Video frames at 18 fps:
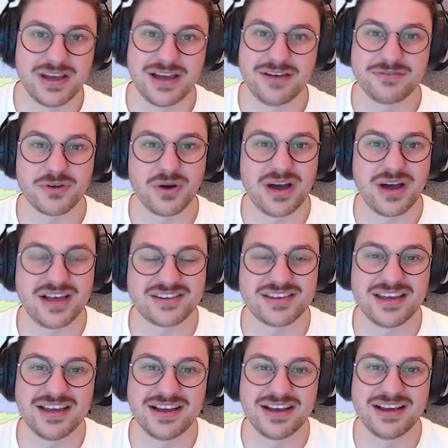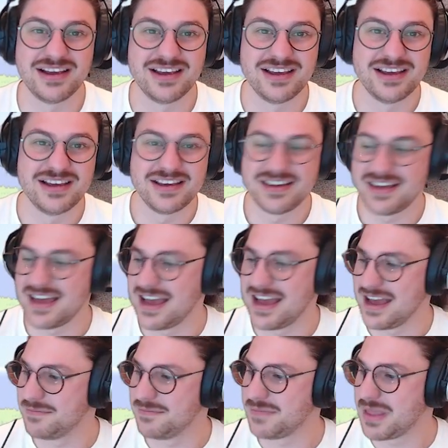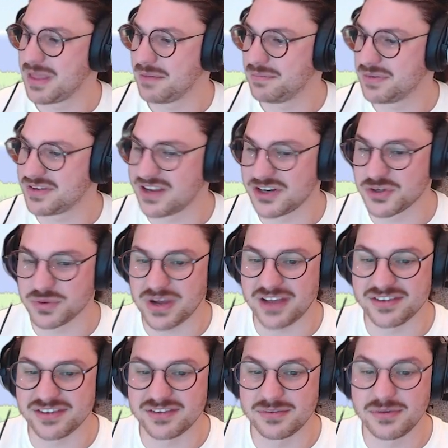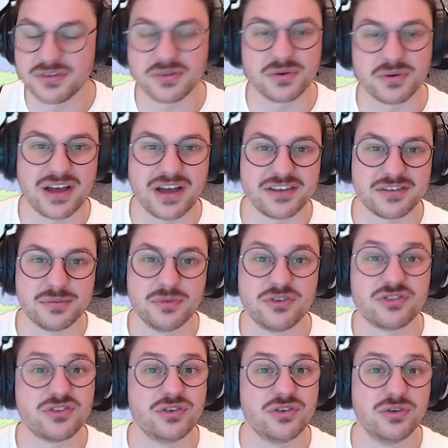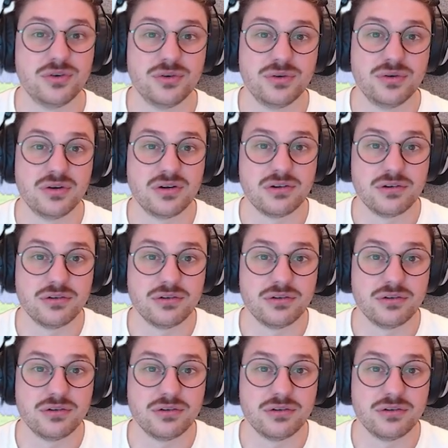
If you're asking potential customers or customers to